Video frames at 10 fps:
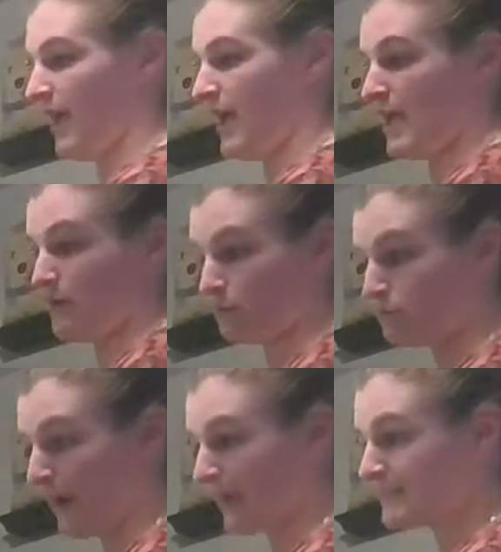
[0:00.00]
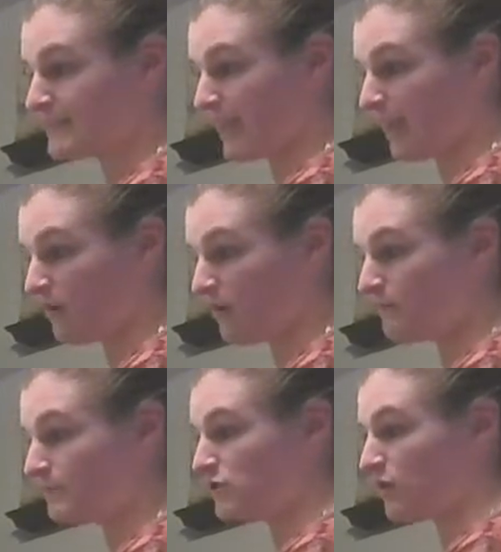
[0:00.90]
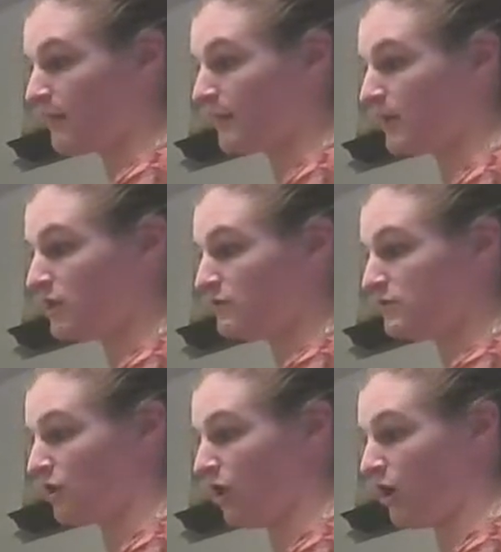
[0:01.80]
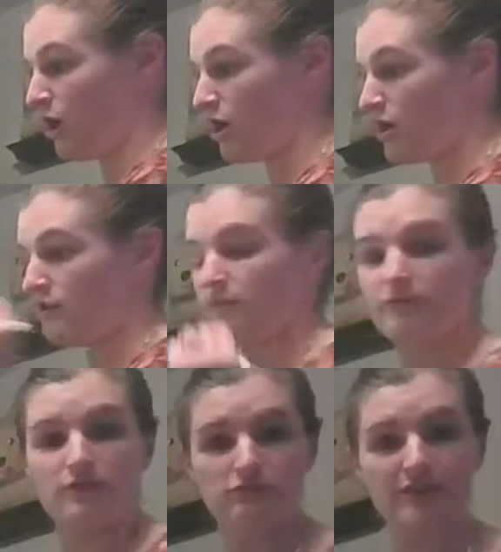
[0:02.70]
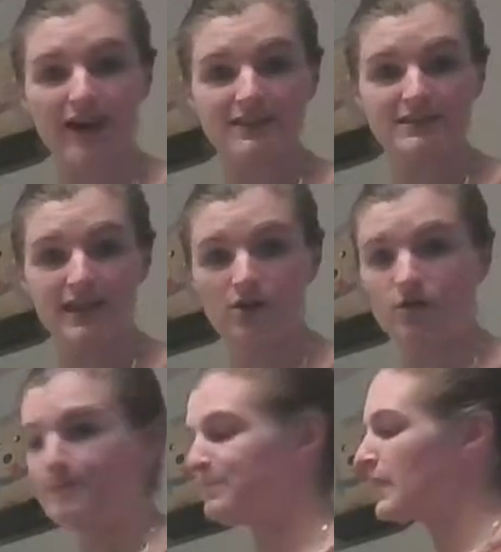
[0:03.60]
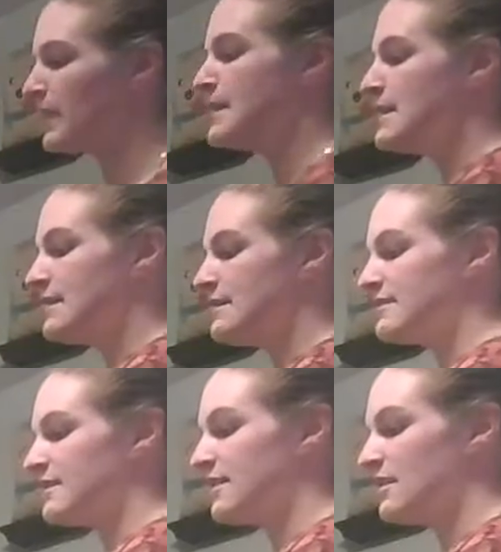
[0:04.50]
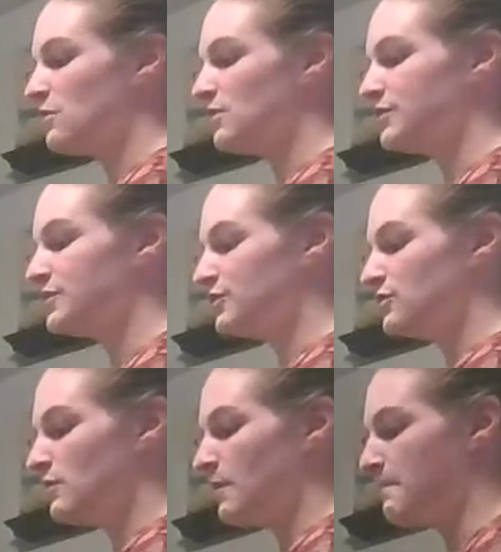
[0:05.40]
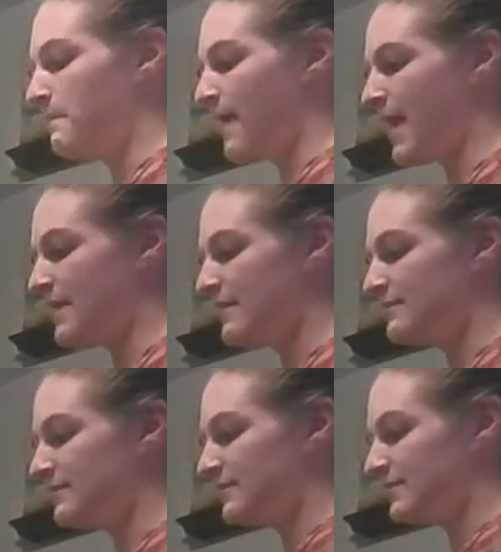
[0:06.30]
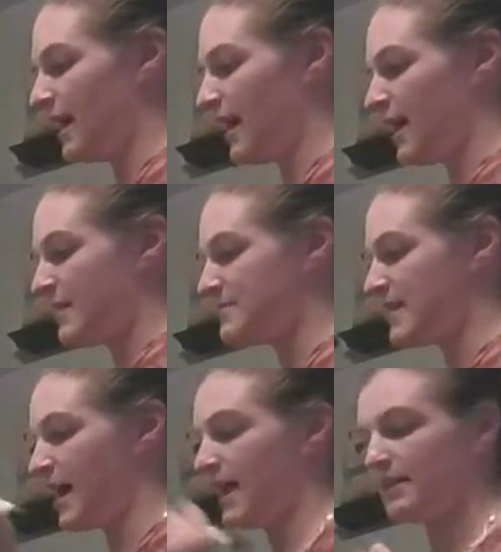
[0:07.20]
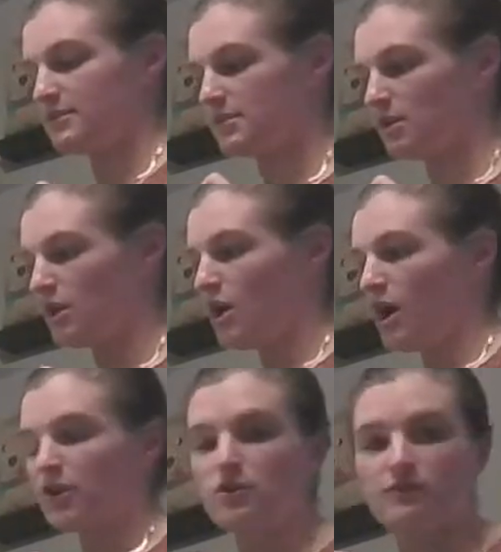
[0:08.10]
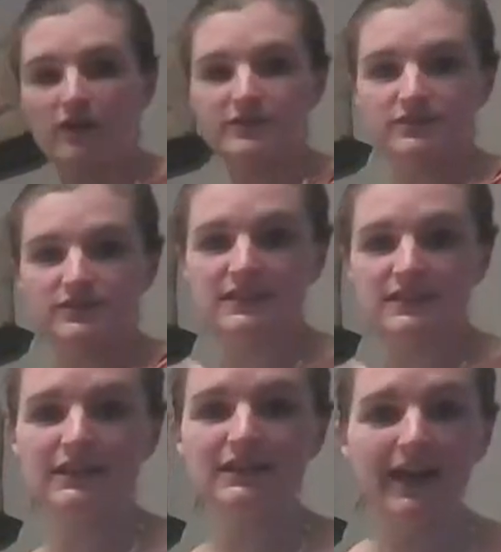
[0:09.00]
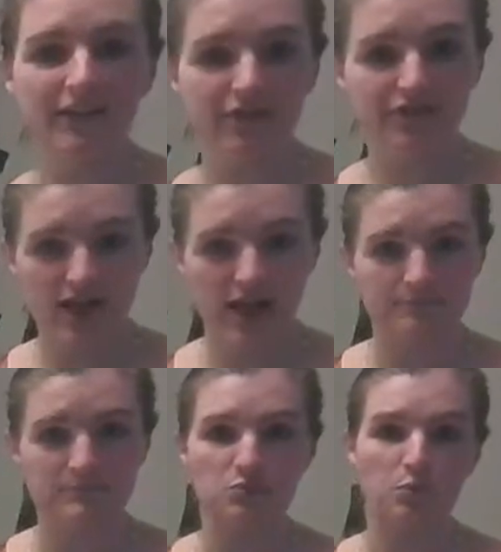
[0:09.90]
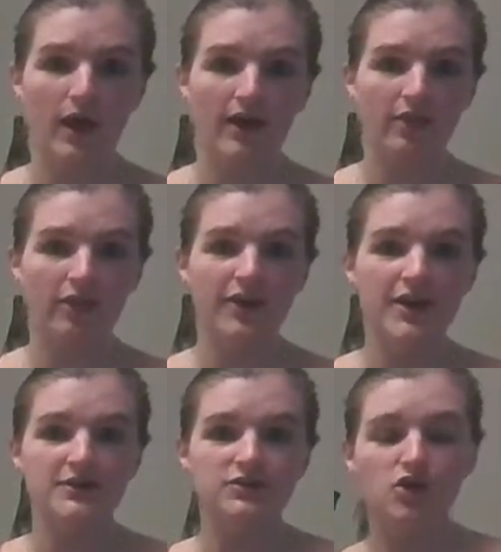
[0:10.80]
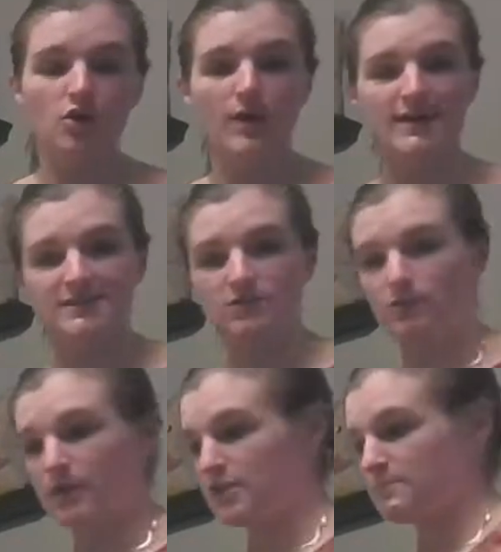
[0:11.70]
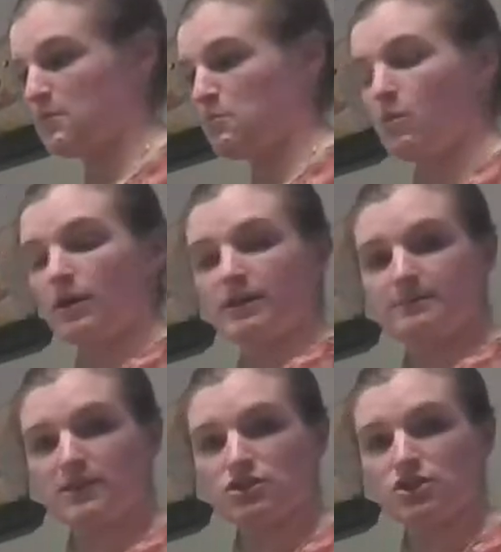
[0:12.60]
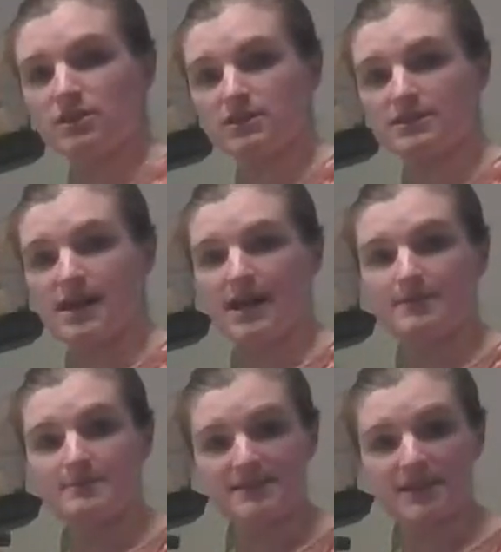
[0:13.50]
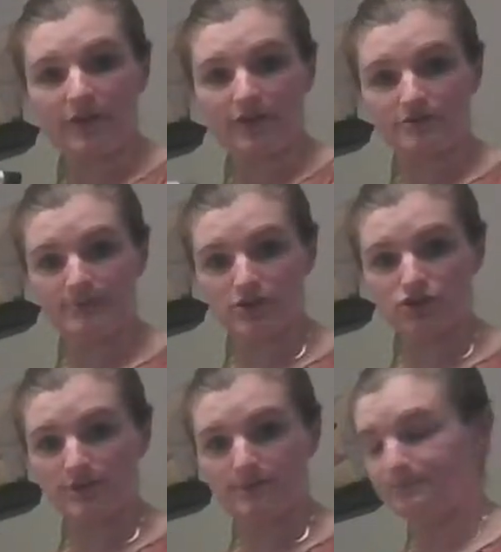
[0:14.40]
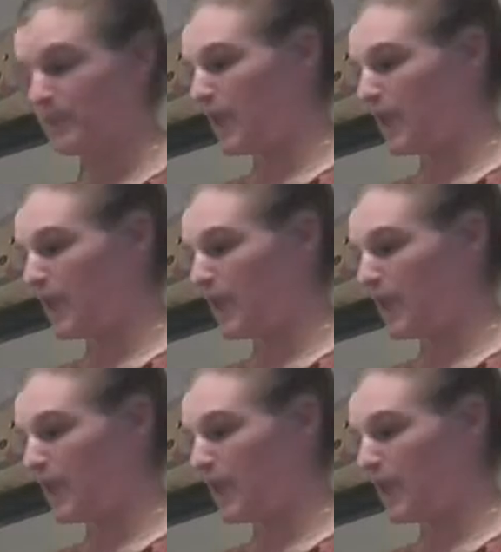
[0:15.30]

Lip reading: a rectangle, so I'm going to use R for rectangle, is equal to base times height. You've also seen it length times width. So it's going to be one dimension times the other dimension.